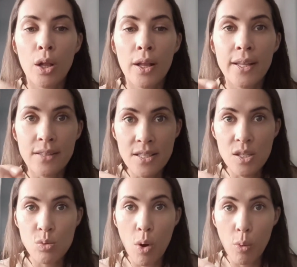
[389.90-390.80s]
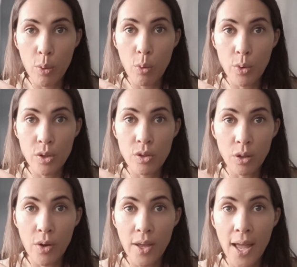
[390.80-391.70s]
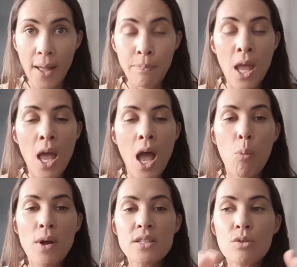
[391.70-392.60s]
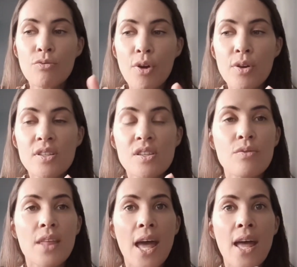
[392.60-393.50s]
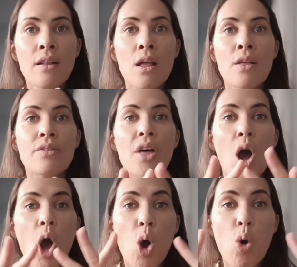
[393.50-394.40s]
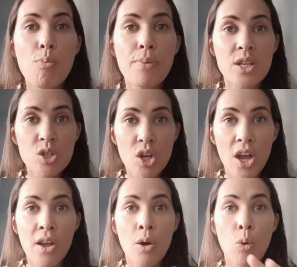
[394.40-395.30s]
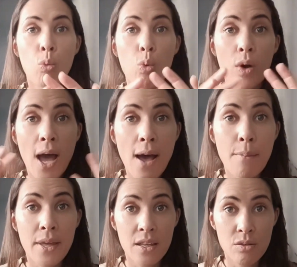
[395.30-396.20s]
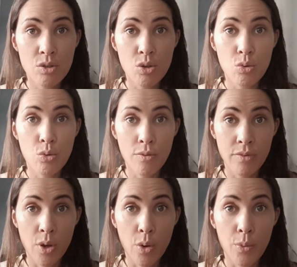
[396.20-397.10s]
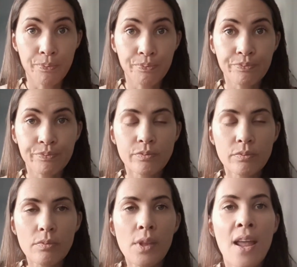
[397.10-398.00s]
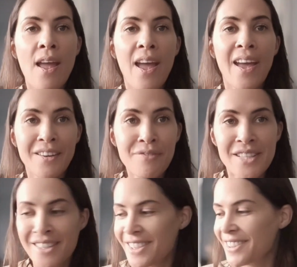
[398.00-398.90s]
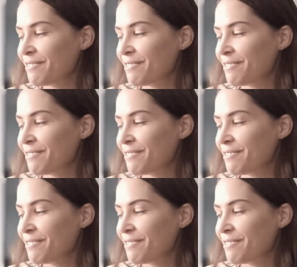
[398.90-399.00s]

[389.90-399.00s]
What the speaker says: this is what we want you to look at. And once you focus on that, the whole picture will come into view. And if it doesn't,